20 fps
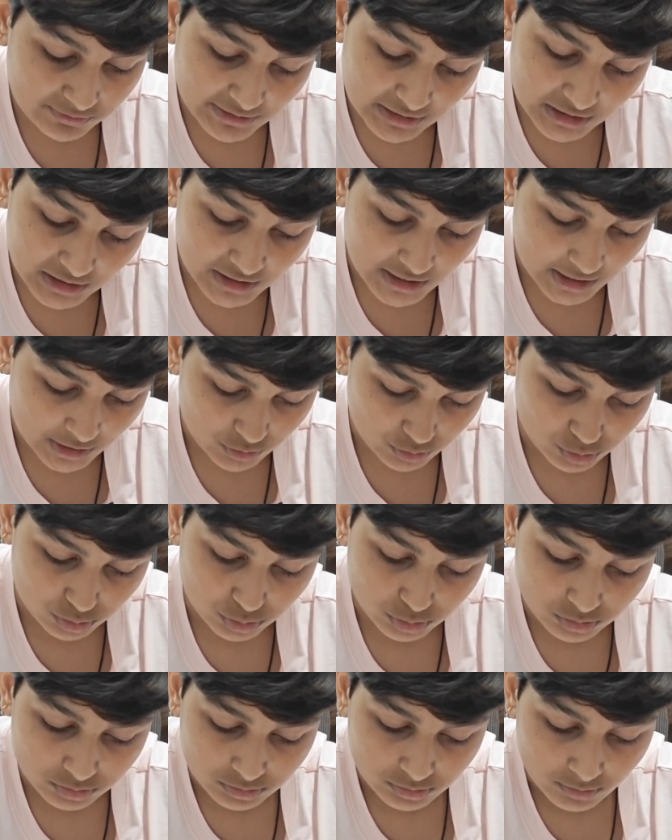a Valanadu.
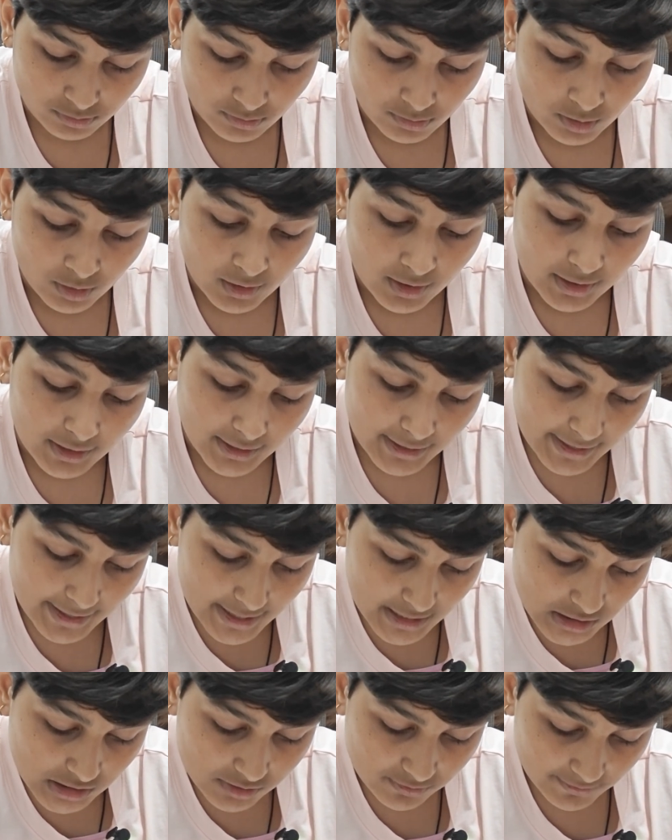
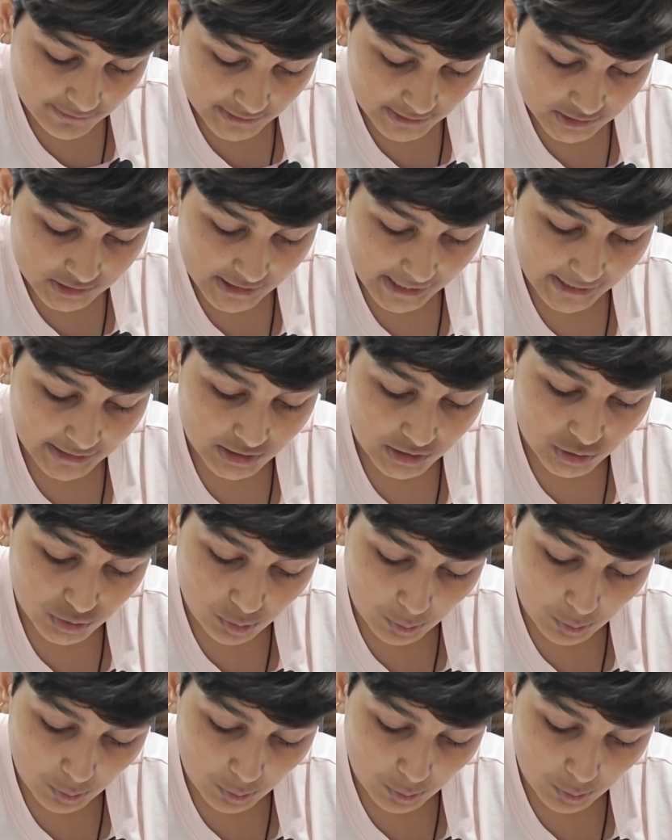Each village had